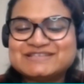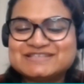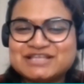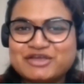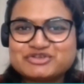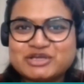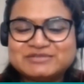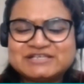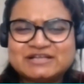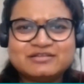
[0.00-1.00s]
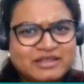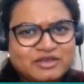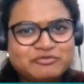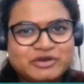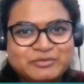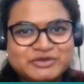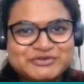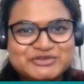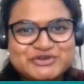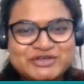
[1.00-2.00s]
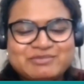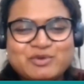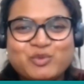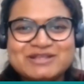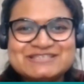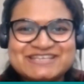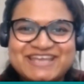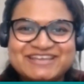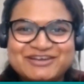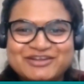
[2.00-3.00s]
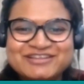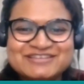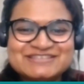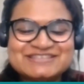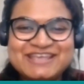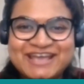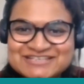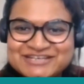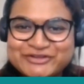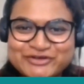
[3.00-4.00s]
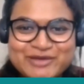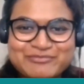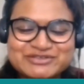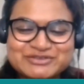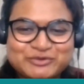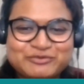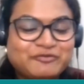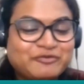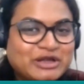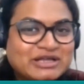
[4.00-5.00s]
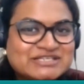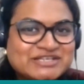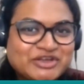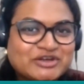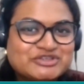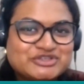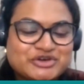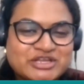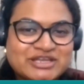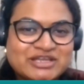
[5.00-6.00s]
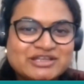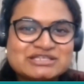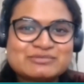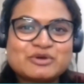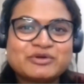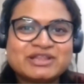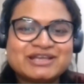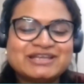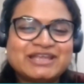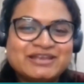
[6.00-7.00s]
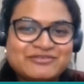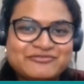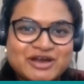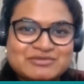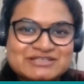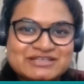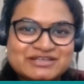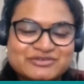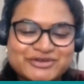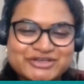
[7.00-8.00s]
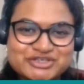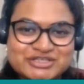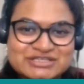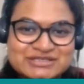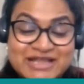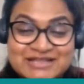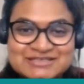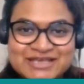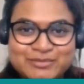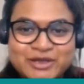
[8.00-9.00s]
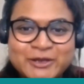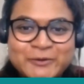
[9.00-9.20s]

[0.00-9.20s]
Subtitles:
This is Ashka Patel. Thank you very much for joining me once again on this yet another episode where we're continuing our journey in exploring the Canadian pharmacy innovations landscape.